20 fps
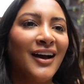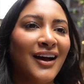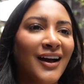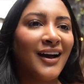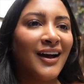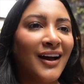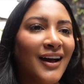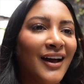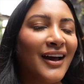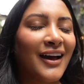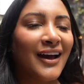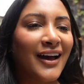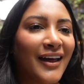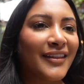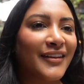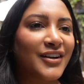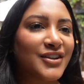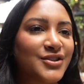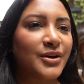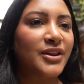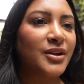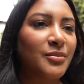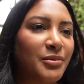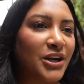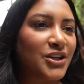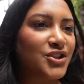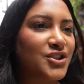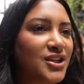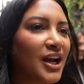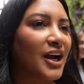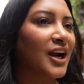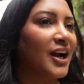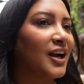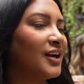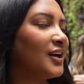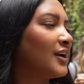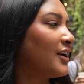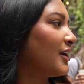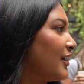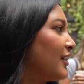and shine. And they're doing the brunch there
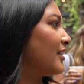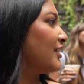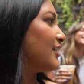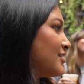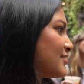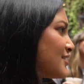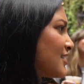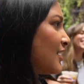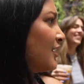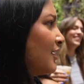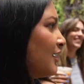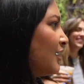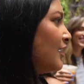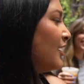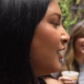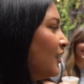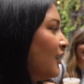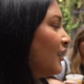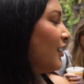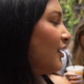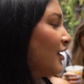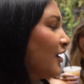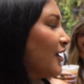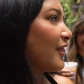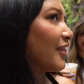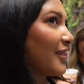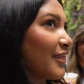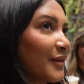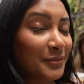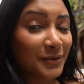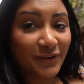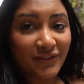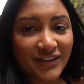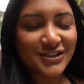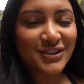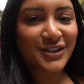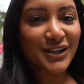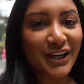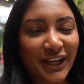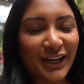and the movie
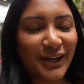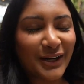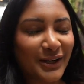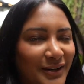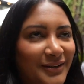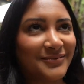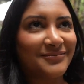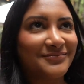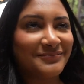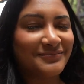screening or